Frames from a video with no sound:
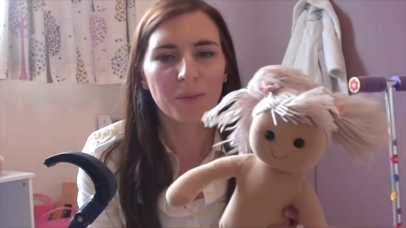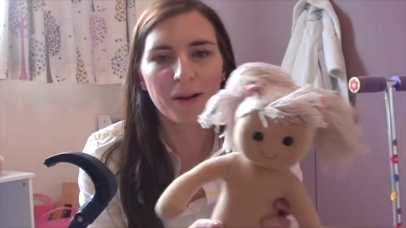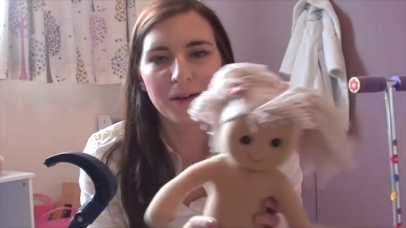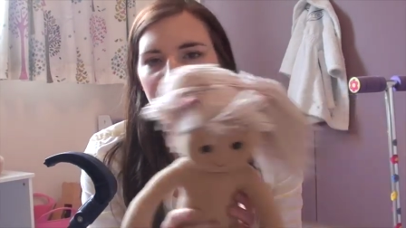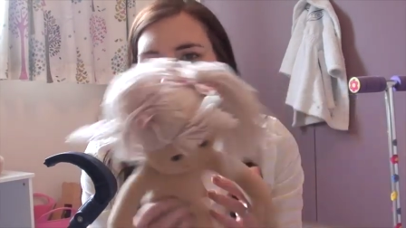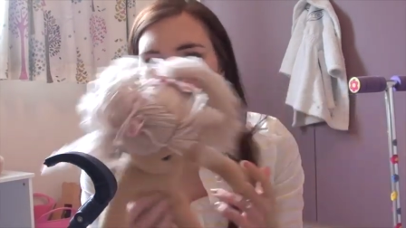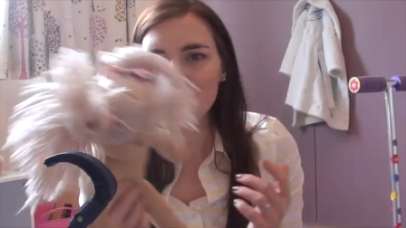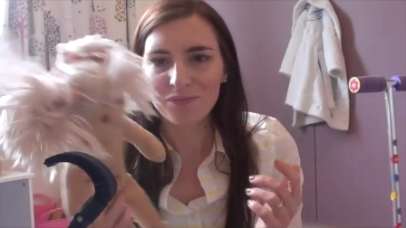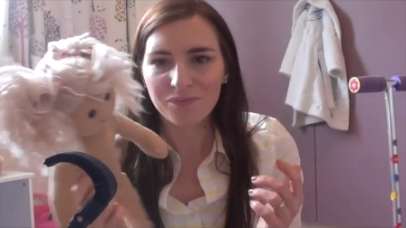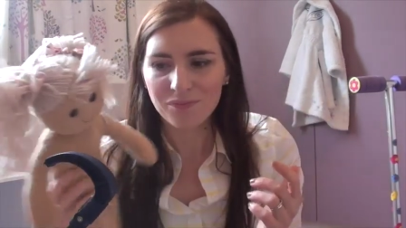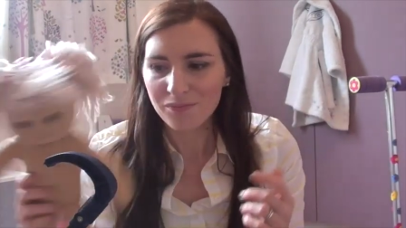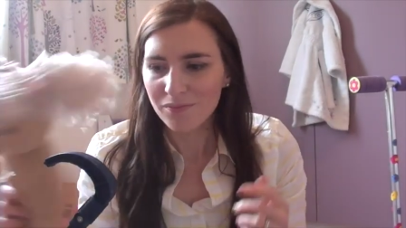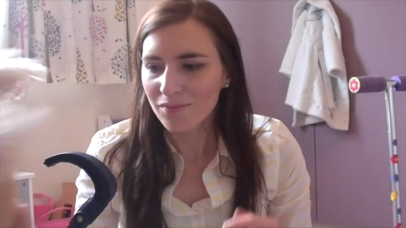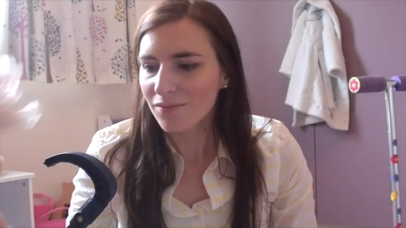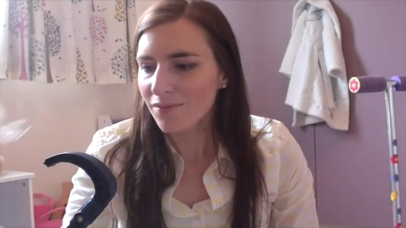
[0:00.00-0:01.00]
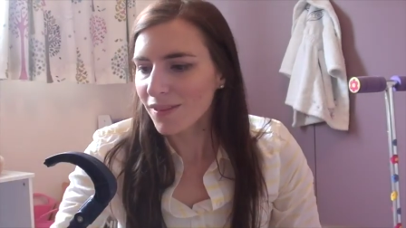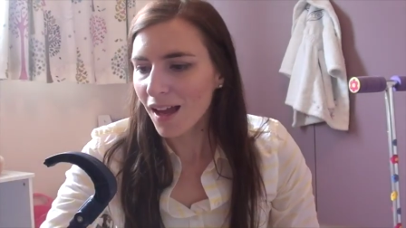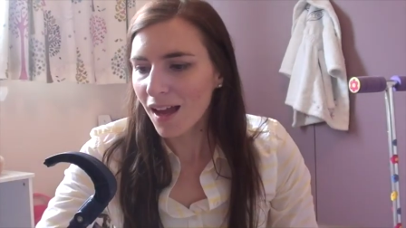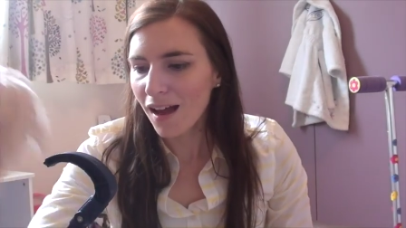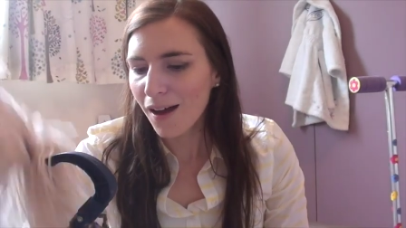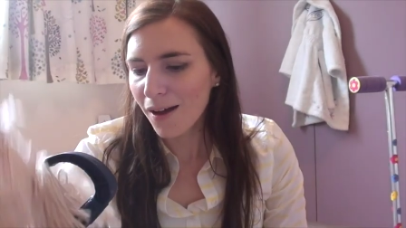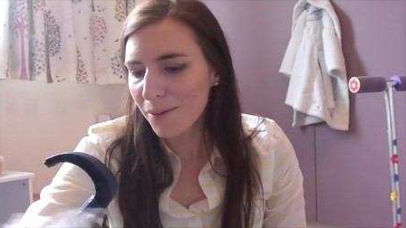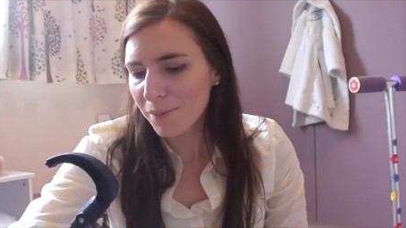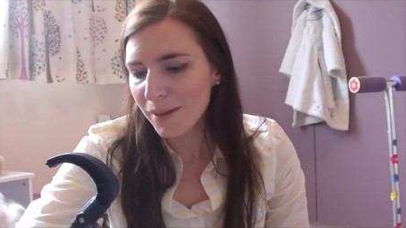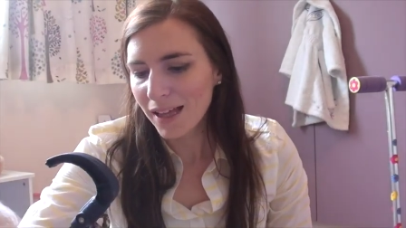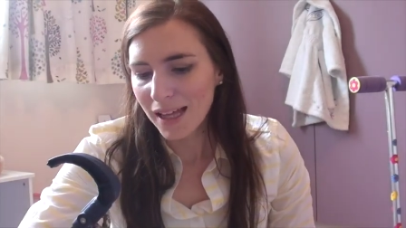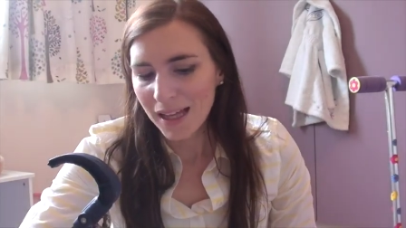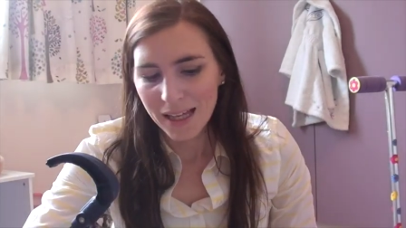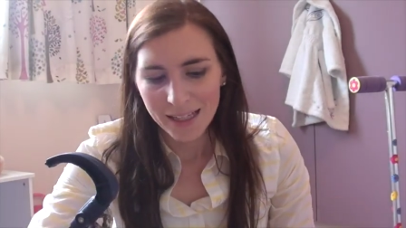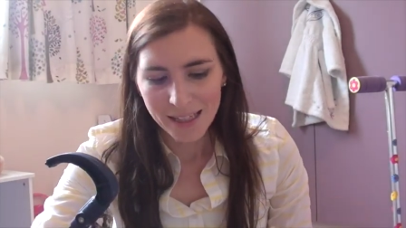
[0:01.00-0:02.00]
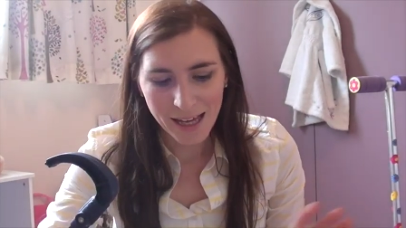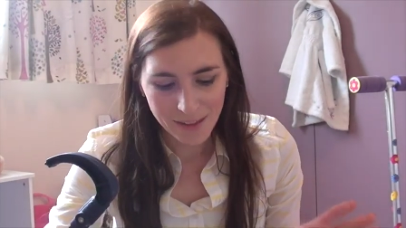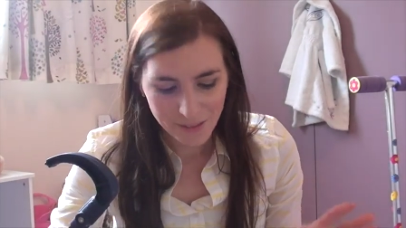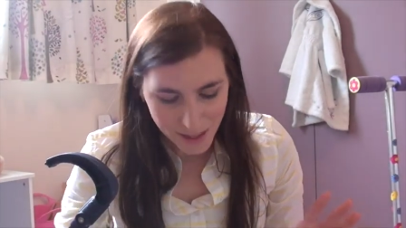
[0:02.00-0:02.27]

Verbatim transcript: But um, yeah,